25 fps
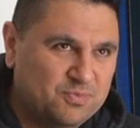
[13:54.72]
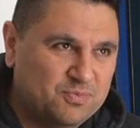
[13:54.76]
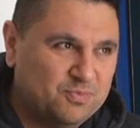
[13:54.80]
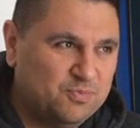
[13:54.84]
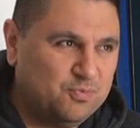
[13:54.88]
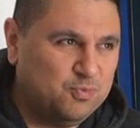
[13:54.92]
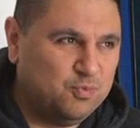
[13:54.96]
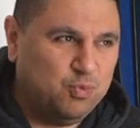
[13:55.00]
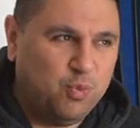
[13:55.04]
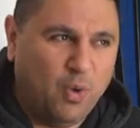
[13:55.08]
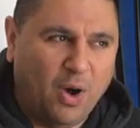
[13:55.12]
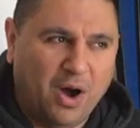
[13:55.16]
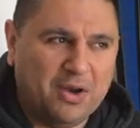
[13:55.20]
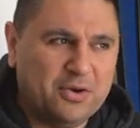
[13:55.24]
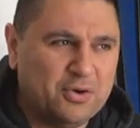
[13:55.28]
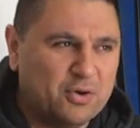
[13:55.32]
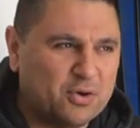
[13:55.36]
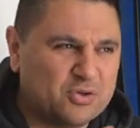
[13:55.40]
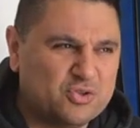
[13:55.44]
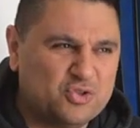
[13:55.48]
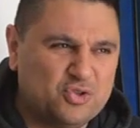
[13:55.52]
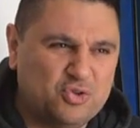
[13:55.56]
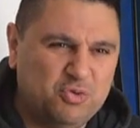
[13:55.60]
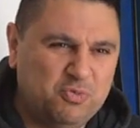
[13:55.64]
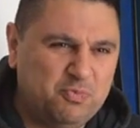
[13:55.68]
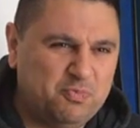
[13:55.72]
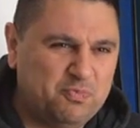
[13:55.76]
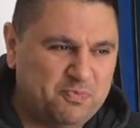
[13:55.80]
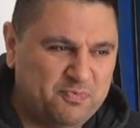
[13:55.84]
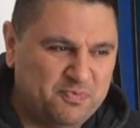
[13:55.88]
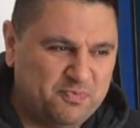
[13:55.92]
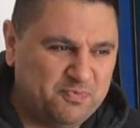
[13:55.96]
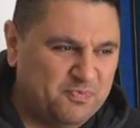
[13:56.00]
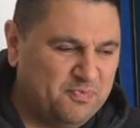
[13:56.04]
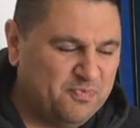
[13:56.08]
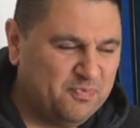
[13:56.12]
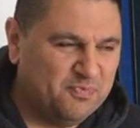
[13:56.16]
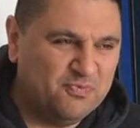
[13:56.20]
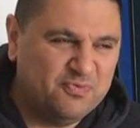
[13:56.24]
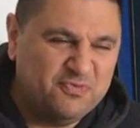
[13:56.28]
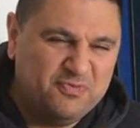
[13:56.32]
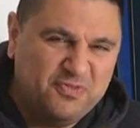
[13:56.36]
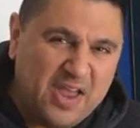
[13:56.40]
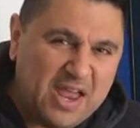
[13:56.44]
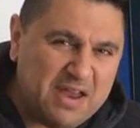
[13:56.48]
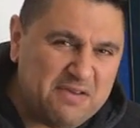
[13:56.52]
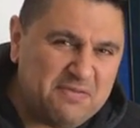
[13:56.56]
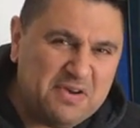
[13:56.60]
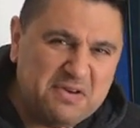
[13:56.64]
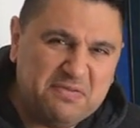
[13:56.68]
One or two
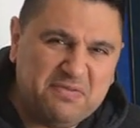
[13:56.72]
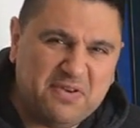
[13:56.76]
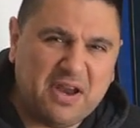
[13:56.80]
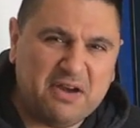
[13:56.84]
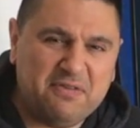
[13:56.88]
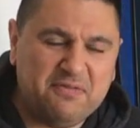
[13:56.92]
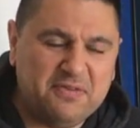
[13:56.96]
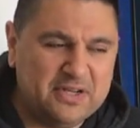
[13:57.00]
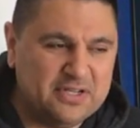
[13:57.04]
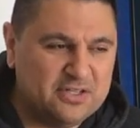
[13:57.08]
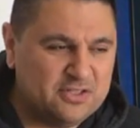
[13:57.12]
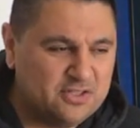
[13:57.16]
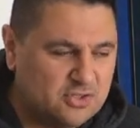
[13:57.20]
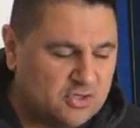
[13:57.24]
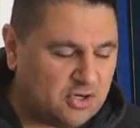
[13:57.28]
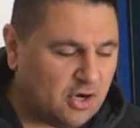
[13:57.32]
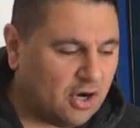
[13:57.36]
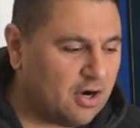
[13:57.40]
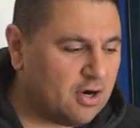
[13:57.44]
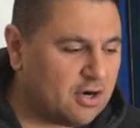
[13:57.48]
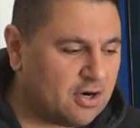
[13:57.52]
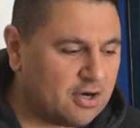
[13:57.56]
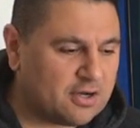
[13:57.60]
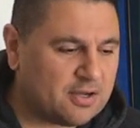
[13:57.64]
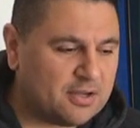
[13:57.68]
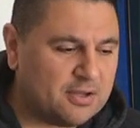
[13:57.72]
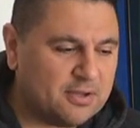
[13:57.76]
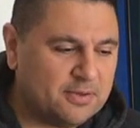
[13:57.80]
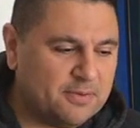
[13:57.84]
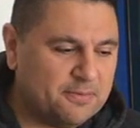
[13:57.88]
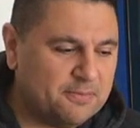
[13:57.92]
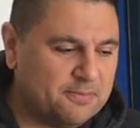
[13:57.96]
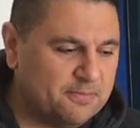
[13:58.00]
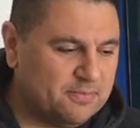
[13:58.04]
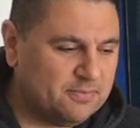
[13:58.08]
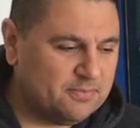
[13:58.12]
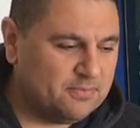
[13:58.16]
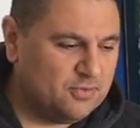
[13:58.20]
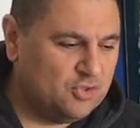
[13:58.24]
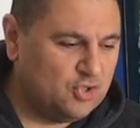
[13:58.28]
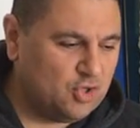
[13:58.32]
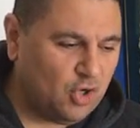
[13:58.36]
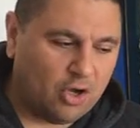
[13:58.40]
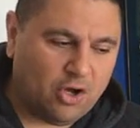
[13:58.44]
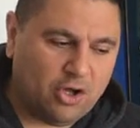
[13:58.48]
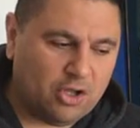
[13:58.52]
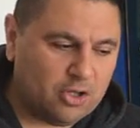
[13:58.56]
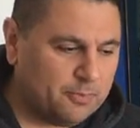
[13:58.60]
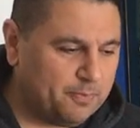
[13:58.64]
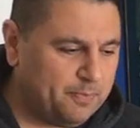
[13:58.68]
very dark,
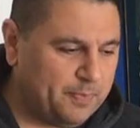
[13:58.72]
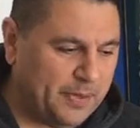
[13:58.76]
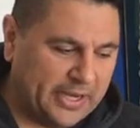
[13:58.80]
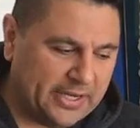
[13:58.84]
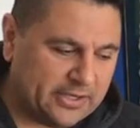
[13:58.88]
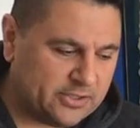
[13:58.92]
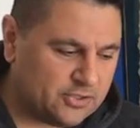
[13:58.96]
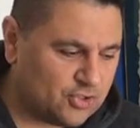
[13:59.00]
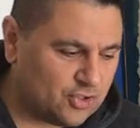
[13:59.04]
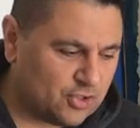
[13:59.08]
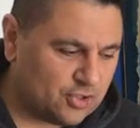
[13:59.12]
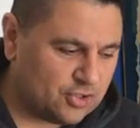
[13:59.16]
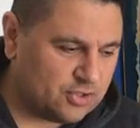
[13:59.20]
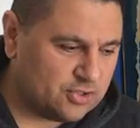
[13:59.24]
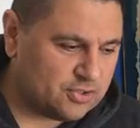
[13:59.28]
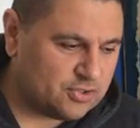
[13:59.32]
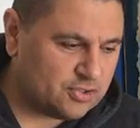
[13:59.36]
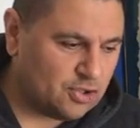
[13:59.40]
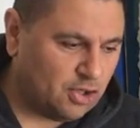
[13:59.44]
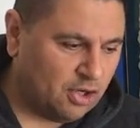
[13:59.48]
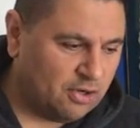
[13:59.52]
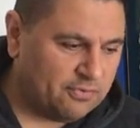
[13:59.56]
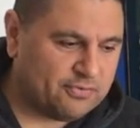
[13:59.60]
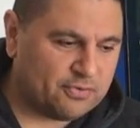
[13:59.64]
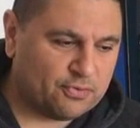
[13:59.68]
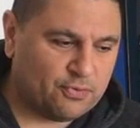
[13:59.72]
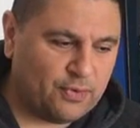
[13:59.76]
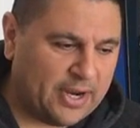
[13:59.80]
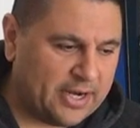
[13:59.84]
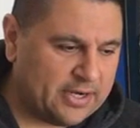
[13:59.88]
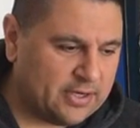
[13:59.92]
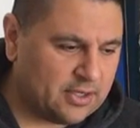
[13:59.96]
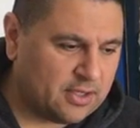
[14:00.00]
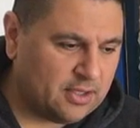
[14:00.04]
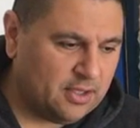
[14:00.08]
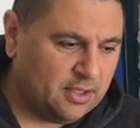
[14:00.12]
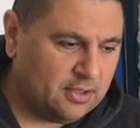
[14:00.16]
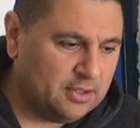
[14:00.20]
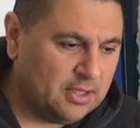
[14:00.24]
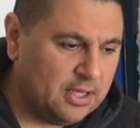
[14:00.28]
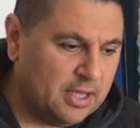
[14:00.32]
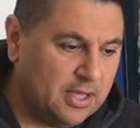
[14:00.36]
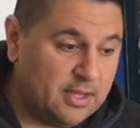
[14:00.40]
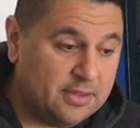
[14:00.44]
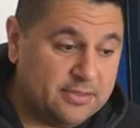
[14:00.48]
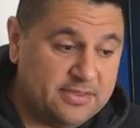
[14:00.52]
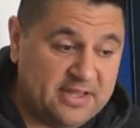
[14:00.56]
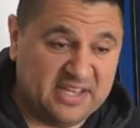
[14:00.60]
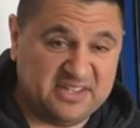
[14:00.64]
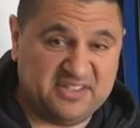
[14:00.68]
dull pictures of a Radical
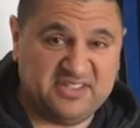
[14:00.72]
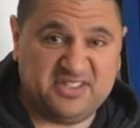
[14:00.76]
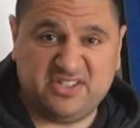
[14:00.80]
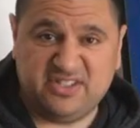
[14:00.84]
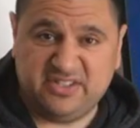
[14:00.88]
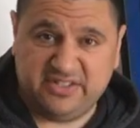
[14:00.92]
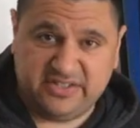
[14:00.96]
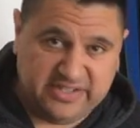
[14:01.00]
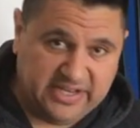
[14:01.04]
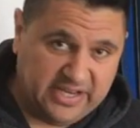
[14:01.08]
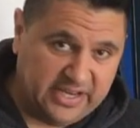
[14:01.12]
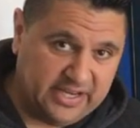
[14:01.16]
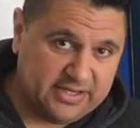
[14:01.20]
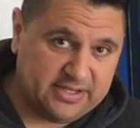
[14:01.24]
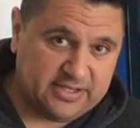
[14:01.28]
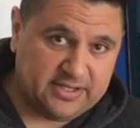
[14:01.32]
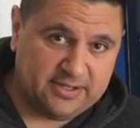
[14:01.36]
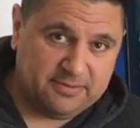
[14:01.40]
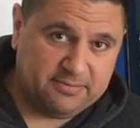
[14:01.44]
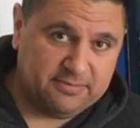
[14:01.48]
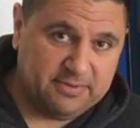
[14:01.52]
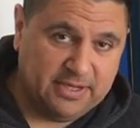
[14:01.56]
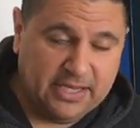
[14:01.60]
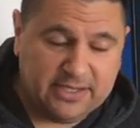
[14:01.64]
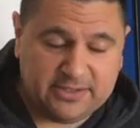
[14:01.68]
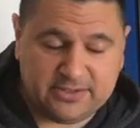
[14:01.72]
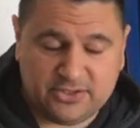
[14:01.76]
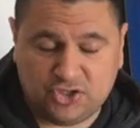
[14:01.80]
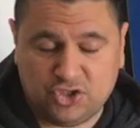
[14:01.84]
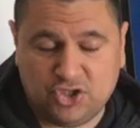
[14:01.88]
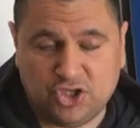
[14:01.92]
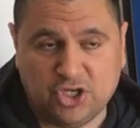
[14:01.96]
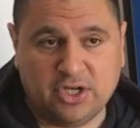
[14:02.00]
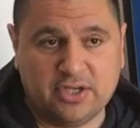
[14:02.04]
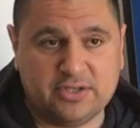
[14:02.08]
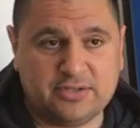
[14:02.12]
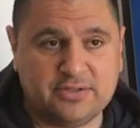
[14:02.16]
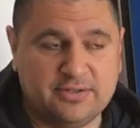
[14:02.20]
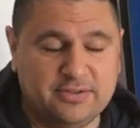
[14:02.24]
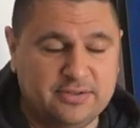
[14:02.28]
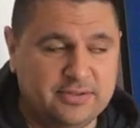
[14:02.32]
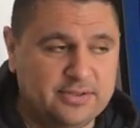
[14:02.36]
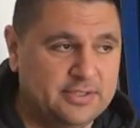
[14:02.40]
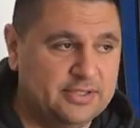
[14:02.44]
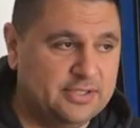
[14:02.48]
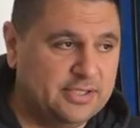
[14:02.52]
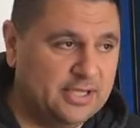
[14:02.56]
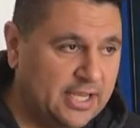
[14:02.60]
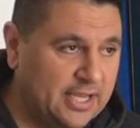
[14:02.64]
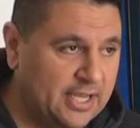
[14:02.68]
that's dead. It's
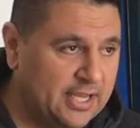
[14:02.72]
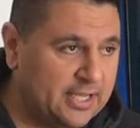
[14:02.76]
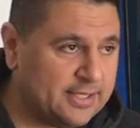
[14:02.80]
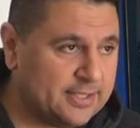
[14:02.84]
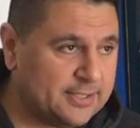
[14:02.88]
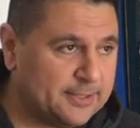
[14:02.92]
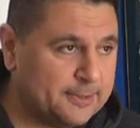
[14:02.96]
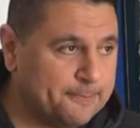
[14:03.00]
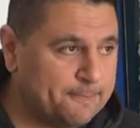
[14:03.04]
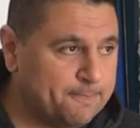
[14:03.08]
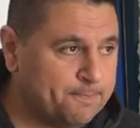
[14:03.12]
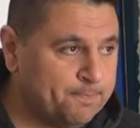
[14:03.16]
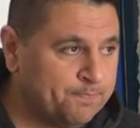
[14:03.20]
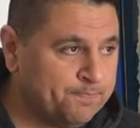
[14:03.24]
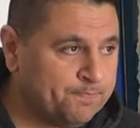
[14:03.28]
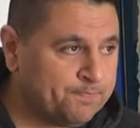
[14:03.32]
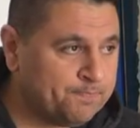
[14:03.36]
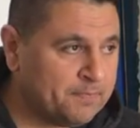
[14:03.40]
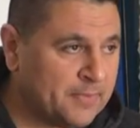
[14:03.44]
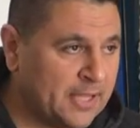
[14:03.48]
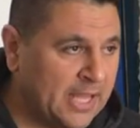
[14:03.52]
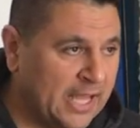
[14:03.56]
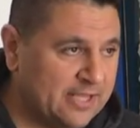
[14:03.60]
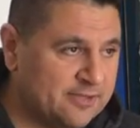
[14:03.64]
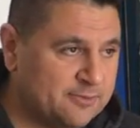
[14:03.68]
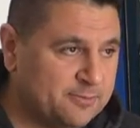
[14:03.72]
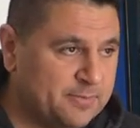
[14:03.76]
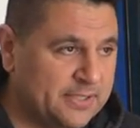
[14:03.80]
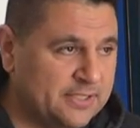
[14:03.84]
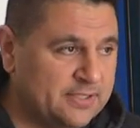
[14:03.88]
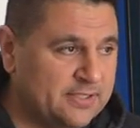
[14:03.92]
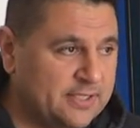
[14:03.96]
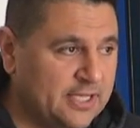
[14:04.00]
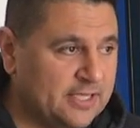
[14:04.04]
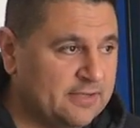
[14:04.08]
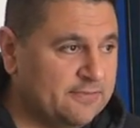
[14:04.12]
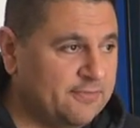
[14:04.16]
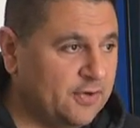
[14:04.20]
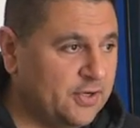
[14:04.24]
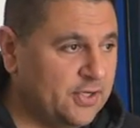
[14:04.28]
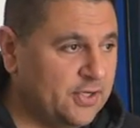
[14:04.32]
just dead, has been dead for